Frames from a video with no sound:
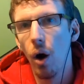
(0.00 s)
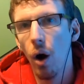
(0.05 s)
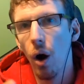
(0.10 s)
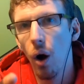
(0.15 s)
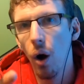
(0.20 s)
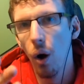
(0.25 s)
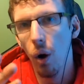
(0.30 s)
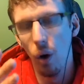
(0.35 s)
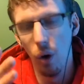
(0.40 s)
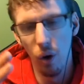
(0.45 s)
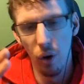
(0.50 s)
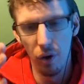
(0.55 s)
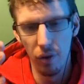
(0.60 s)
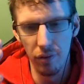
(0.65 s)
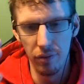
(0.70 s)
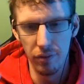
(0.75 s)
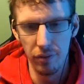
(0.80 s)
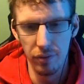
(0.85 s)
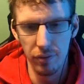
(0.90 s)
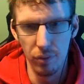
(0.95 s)
of
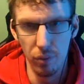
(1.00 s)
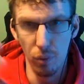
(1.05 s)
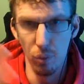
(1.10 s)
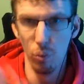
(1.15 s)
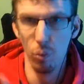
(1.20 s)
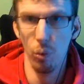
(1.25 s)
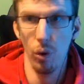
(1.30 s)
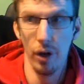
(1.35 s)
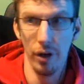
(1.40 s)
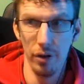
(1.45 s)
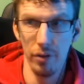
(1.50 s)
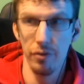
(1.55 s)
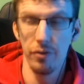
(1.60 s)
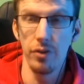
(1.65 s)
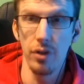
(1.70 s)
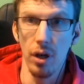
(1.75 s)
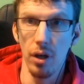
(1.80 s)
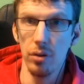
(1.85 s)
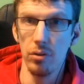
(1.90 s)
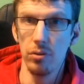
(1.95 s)
one of
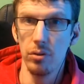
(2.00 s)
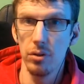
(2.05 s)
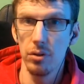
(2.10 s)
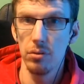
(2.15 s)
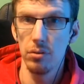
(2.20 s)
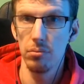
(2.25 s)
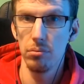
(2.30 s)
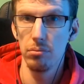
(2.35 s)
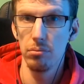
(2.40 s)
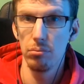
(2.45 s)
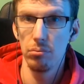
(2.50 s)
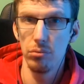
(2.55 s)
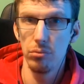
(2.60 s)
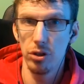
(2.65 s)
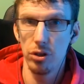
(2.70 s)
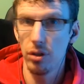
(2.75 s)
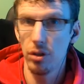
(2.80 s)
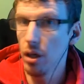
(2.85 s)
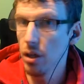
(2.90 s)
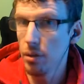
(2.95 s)
those,
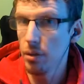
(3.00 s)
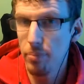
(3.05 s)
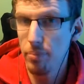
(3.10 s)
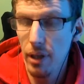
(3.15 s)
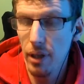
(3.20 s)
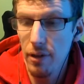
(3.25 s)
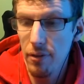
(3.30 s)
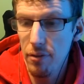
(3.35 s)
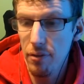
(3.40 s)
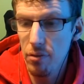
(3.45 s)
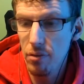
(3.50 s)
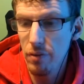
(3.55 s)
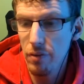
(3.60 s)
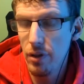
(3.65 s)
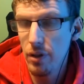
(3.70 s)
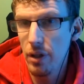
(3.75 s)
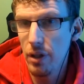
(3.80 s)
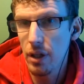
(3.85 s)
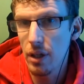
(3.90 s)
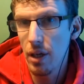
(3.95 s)
start a playthrough of
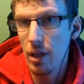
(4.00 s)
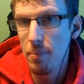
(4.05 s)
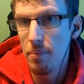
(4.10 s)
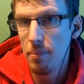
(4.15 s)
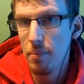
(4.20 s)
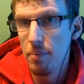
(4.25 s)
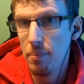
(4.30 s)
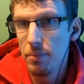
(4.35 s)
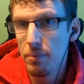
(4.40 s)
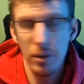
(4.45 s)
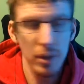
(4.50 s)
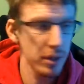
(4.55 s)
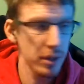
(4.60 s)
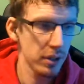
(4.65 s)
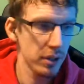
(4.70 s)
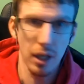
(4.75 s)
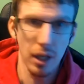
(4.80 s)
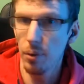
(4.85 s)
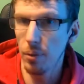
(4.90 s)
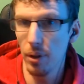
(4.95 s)
another game. So that's
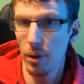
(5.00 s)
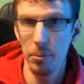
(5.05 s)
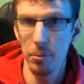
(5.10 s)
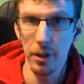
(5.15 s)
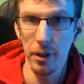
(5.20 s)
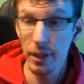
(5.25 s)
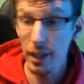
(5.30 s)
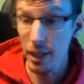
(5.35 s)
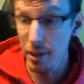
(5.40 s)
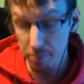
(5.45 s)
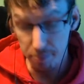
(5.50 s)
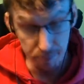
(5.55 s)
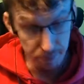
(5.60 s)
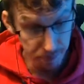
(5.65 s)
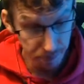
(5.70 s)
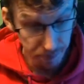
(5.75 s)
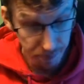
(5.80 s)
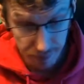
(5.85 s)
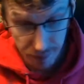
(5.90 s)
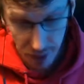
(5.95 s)
exactly what I'm going to do.
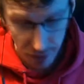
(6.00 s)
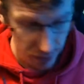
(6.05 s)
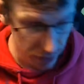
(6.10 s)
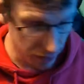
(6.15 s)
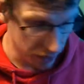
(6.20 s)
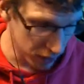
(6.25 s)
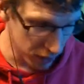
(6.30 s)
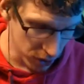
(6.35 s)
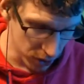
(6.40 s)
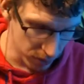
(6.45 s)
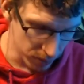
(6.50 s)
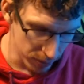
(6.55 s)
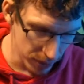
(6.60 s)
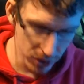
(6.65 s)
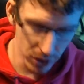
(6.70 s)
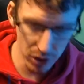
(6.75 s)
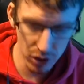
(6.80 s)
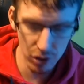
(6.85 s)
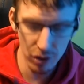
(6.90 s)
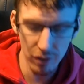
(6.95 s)
It
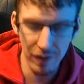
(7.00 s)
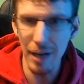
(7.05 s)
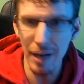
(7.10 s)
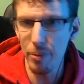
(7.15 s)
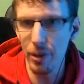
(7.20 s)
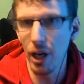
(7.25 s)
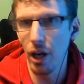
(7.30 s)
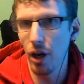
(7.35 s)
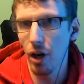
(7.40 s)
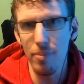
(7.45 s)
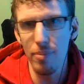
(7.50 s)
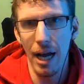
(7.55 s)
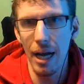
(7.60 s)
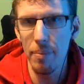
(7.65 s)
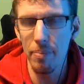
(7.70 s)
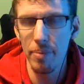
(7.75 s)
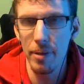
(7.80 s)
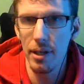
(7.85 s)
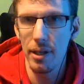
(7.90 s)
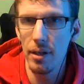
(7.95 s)
just sort of happened, and I'm
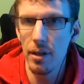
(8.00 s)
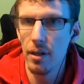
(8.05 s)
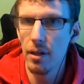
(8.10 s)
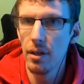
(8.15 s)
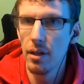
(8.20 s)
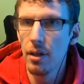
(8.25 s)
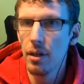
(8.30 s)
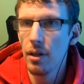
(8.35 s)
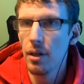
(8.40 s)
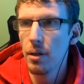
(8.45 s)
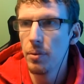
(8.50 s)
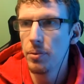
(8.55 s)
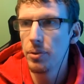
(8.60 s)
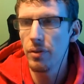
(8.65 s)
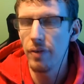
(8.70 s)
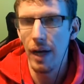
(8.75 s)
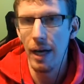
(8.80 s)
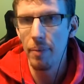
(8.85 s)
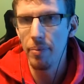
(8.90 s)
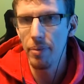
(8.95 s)
happy. Sort of
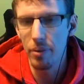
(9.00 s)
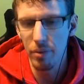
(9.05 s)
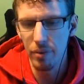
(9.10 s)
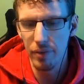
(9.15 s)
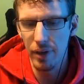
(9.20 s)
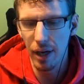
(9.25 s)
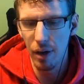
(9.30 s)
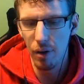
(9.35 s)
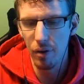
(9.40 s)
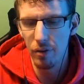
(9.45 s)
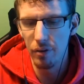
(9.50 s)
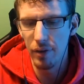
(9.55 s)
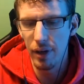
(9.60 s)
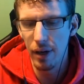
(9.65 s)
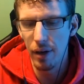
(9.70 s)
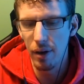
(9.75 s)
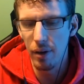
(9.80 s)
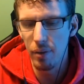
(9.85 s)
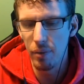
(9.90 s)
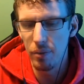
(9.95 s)
happy with
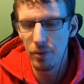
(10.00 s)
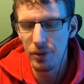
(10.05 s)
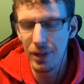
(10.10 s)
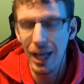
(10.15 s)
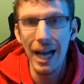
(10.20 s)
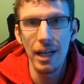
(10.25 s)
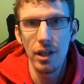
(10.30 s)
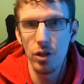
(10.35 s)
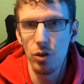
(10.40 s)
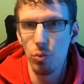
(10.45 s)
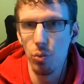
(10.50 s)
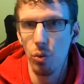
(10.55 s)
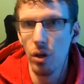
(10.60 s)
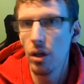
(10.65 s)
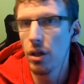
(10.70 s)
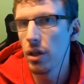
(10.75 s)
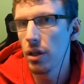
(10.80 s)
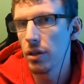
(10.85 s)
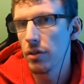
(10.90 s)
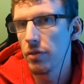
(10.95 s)
how that has
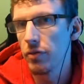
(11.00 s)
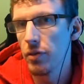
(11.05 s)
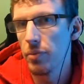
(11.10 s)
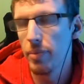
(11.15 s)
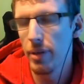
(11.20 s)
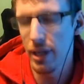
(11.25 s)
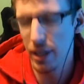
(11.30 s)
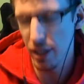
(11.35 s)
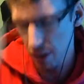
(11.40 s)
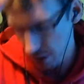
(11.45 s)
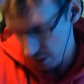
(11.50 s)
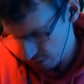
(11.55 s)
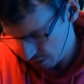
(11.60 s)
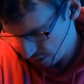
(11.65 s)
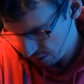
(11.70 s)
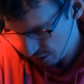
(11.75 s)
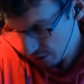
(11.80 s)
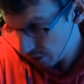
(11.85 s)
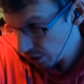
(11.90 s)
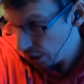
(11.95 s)
worked for me.
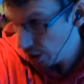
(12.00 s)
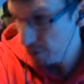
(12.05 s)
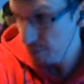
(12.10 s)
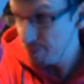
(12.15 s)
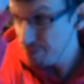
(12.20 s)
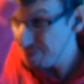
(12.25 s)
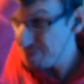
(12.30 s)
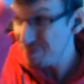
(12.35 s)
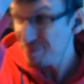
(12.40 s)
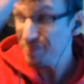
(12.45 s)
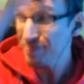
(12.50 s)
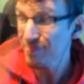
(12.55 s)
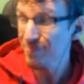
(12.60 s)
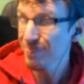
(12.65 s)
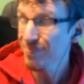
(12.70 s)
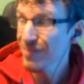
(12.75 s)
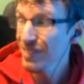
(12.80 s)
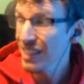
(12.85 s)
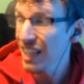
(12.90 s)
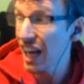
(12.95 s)
So
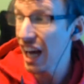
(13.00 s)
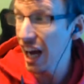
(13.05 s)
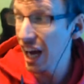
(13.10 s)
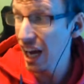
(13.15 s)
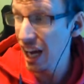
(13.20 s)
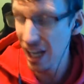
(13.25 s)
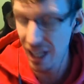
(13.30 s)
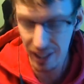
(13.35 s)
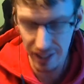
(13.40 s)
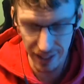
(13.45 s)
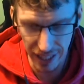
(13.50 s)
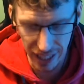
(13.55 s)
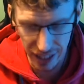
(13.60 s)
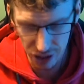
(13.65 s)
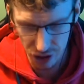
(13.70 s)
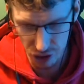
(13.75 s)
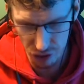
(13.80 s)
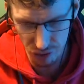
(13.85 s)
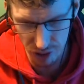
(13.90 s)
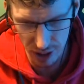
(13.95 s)
next
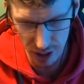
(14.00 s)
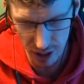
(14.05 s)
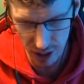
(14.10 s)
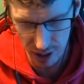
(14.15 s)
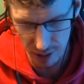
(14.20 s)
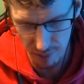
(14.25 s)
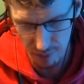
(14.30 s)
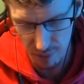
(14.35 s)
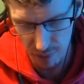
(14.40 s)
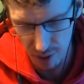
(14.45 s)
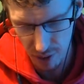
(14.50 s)
stream,